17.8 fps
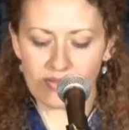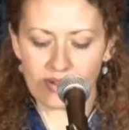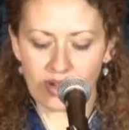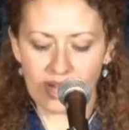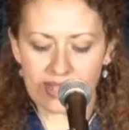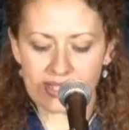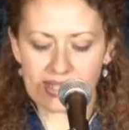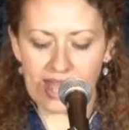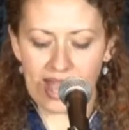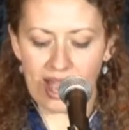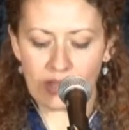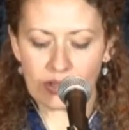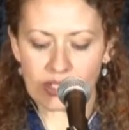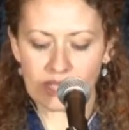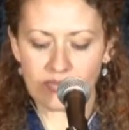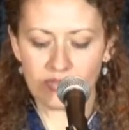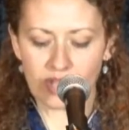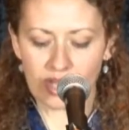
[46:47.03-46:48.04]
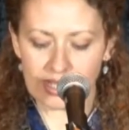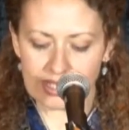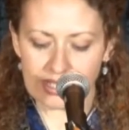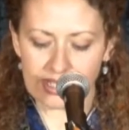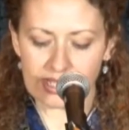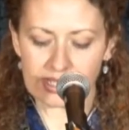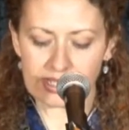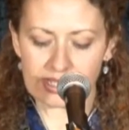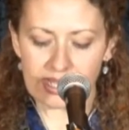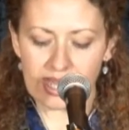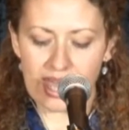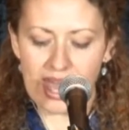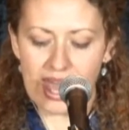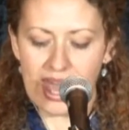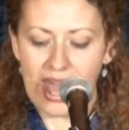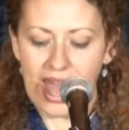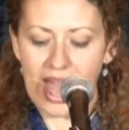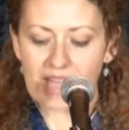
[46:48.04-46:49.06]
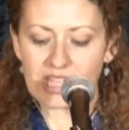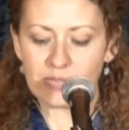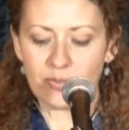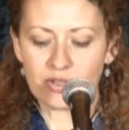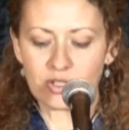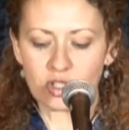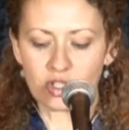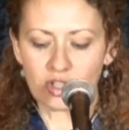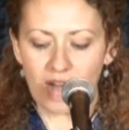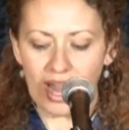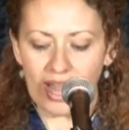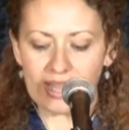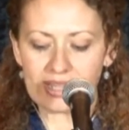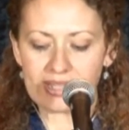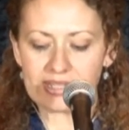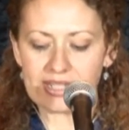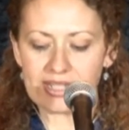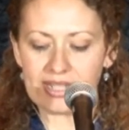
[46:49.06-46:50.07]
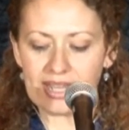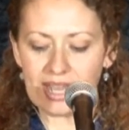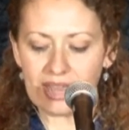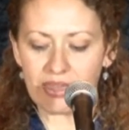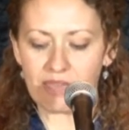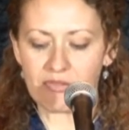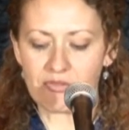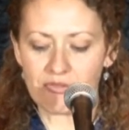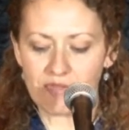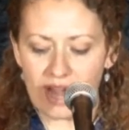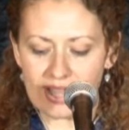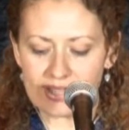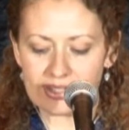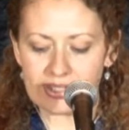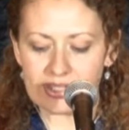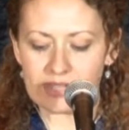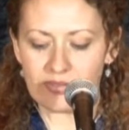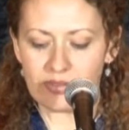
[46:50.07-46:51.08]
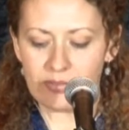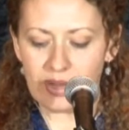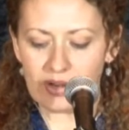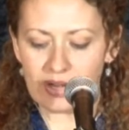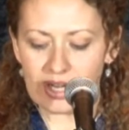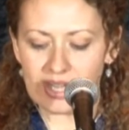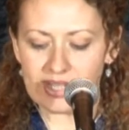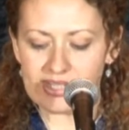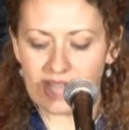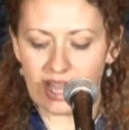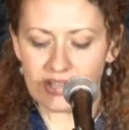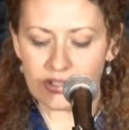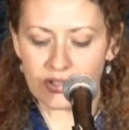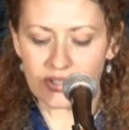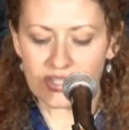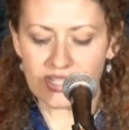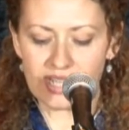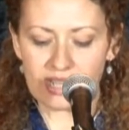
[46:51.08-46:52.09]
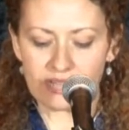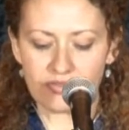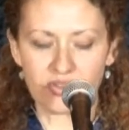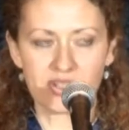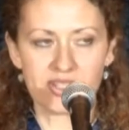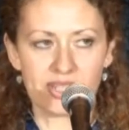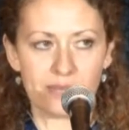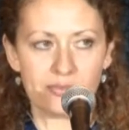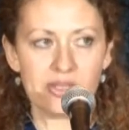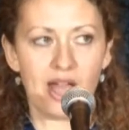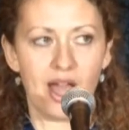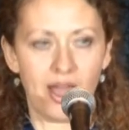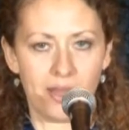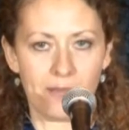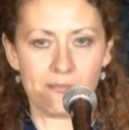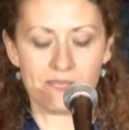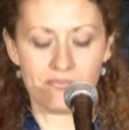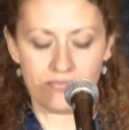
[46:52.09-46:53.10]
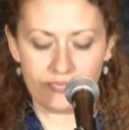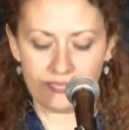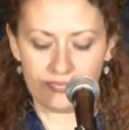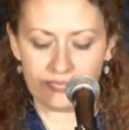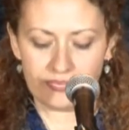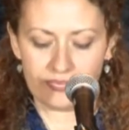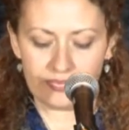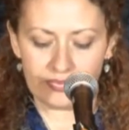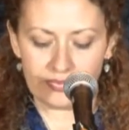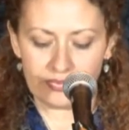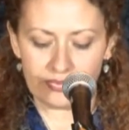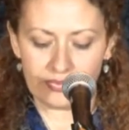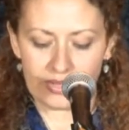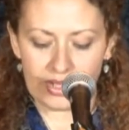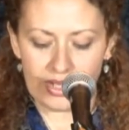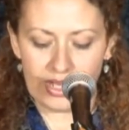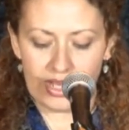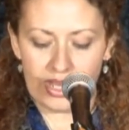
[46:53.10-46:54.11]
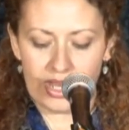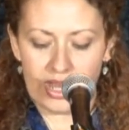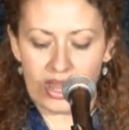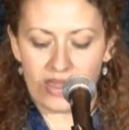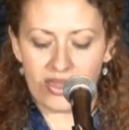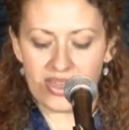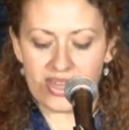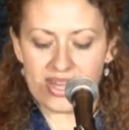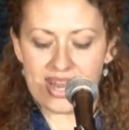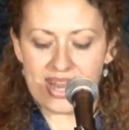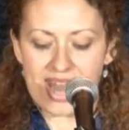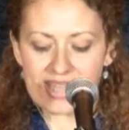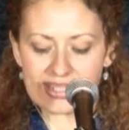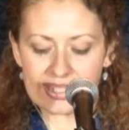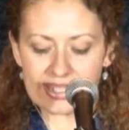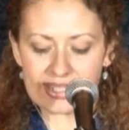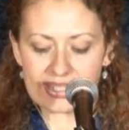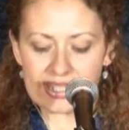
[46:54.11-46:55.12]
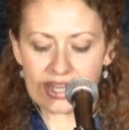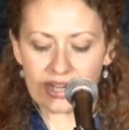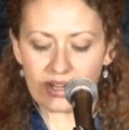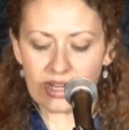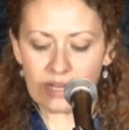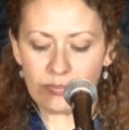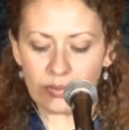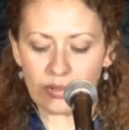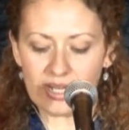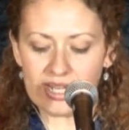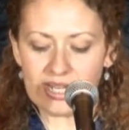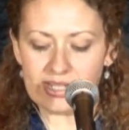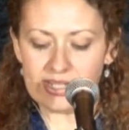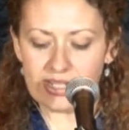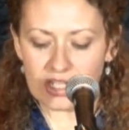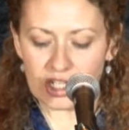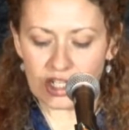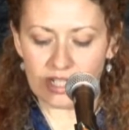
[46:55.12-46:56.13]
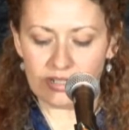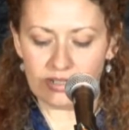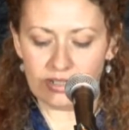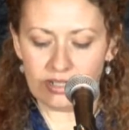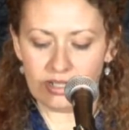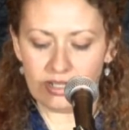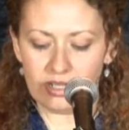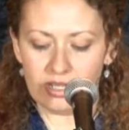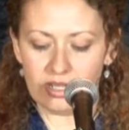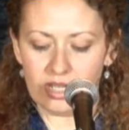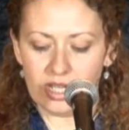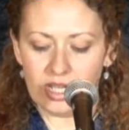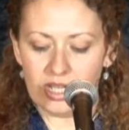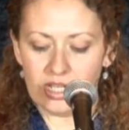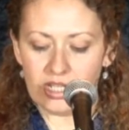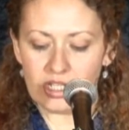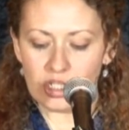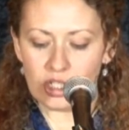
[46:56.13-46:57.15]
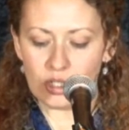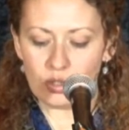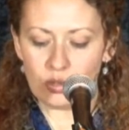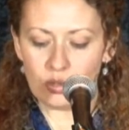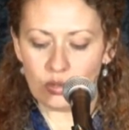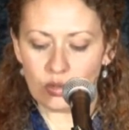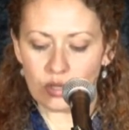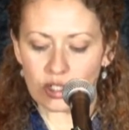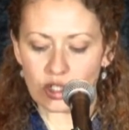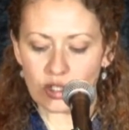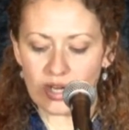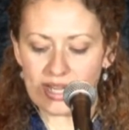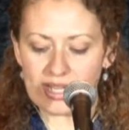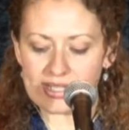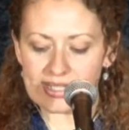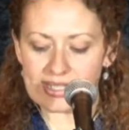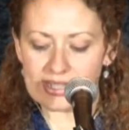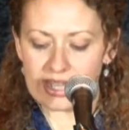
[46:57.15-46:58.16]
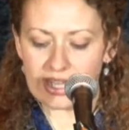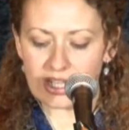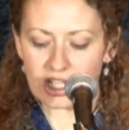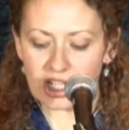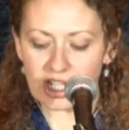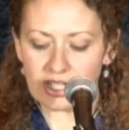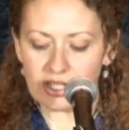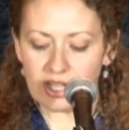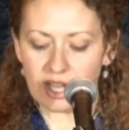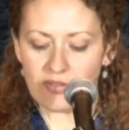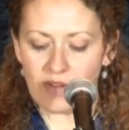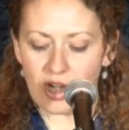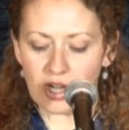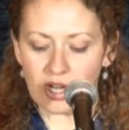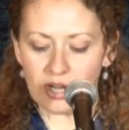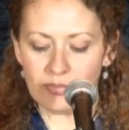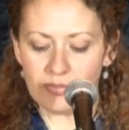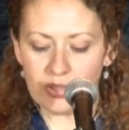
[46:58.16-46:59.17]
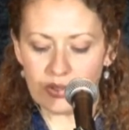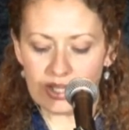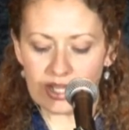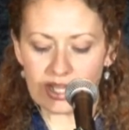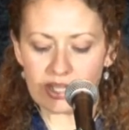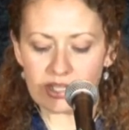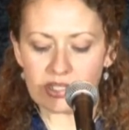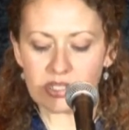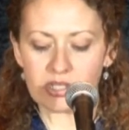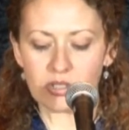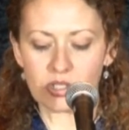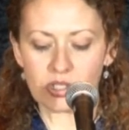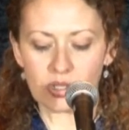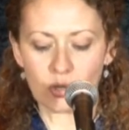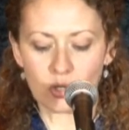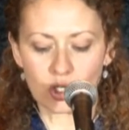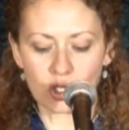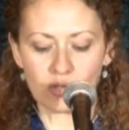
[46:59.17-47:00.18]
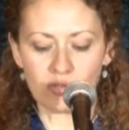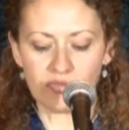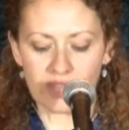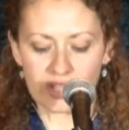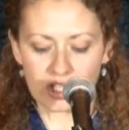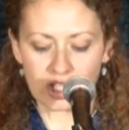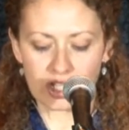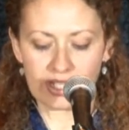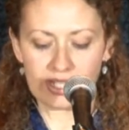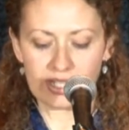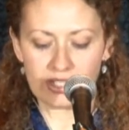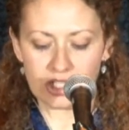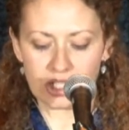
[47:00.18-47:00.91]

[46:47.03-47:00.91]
as the House of Justice has been trying to get the Friends of America to understand for some time, the necessary precondition to translation of our community's social vision into